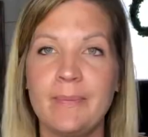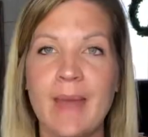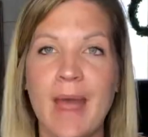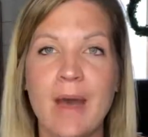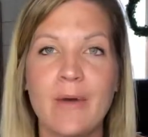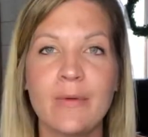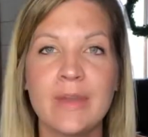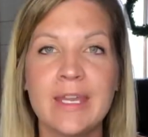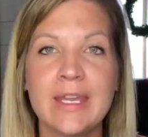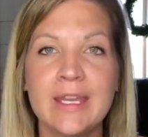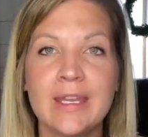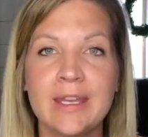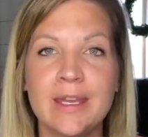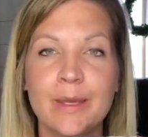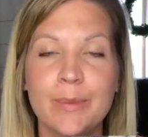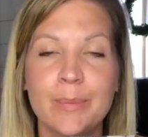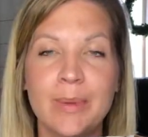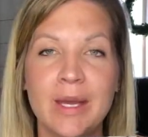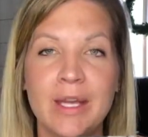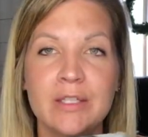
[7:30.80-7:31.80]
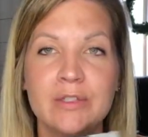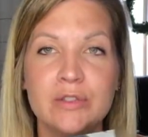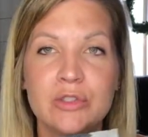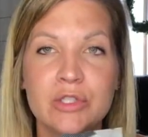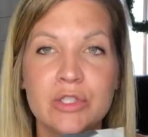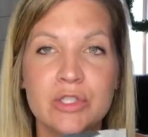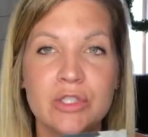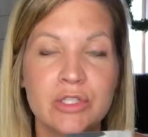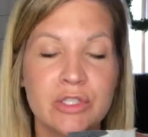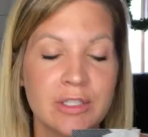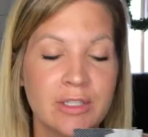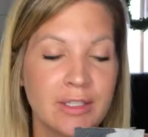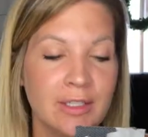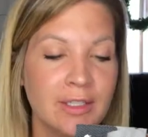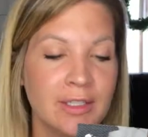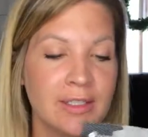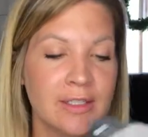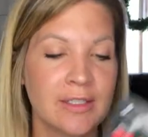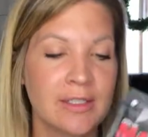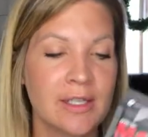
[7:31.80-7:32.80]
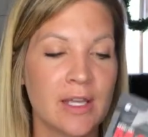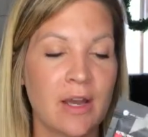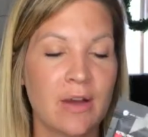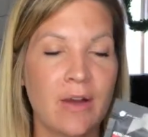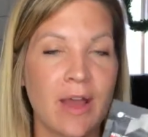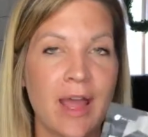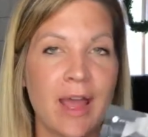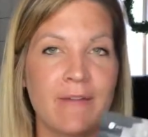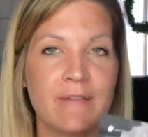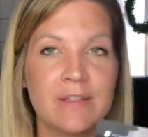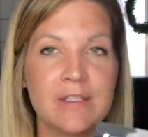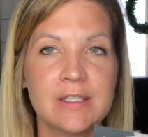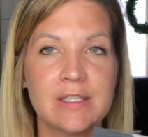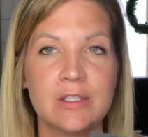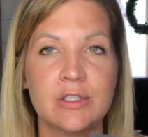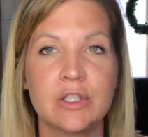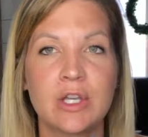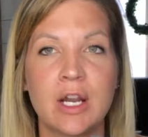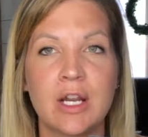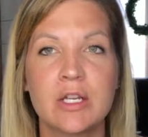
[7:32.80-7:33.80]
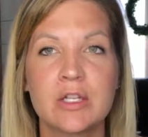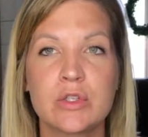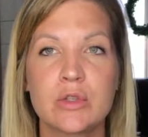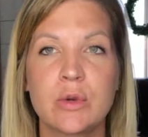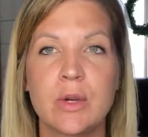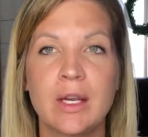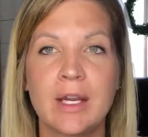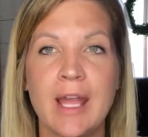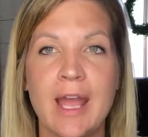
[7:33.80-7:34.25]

Maui Punch. So I have this in charged or